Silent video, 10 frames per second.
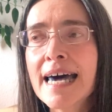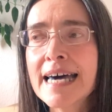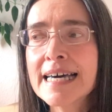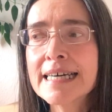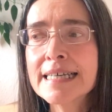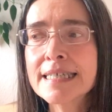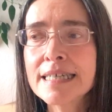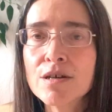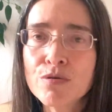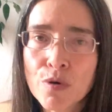is
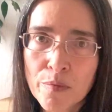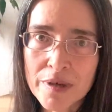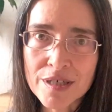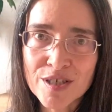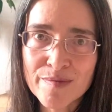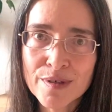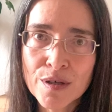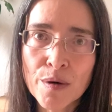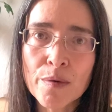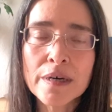aromas, you
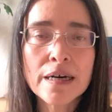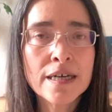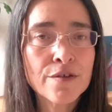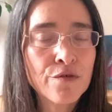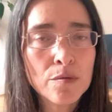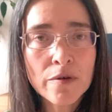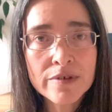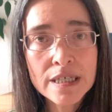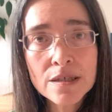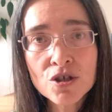know, in the form of
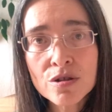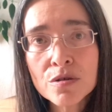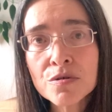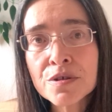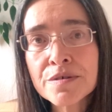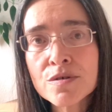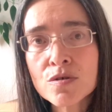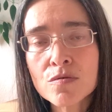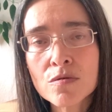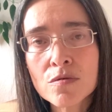essential oils
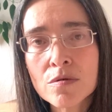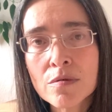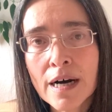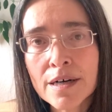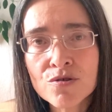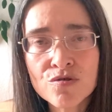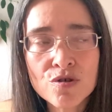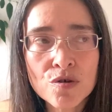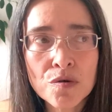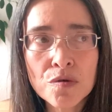or
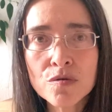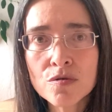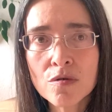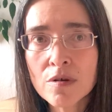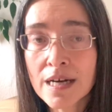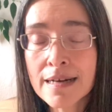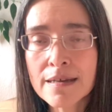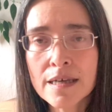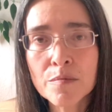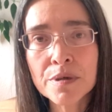hydrosols or
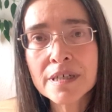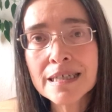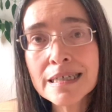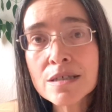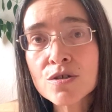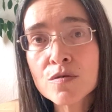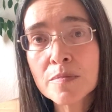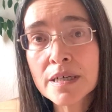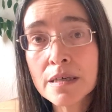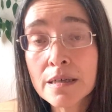anything. But it needs to
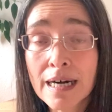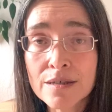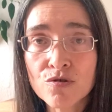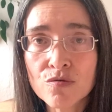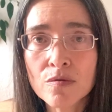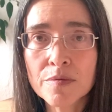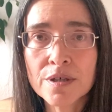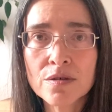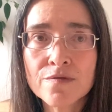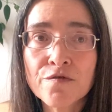be natural,
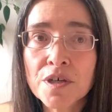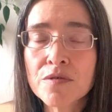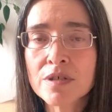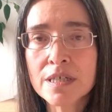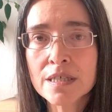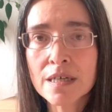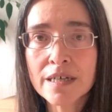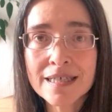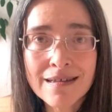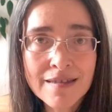because fragrances that are
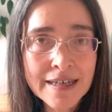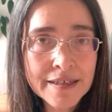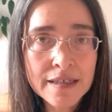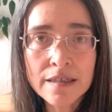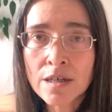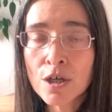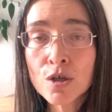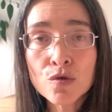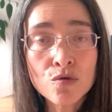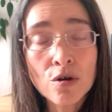synthetic
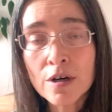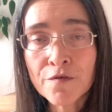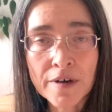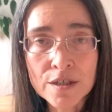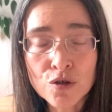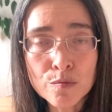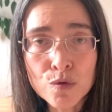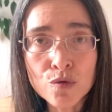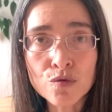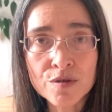do not affect your
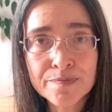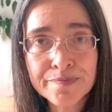mood.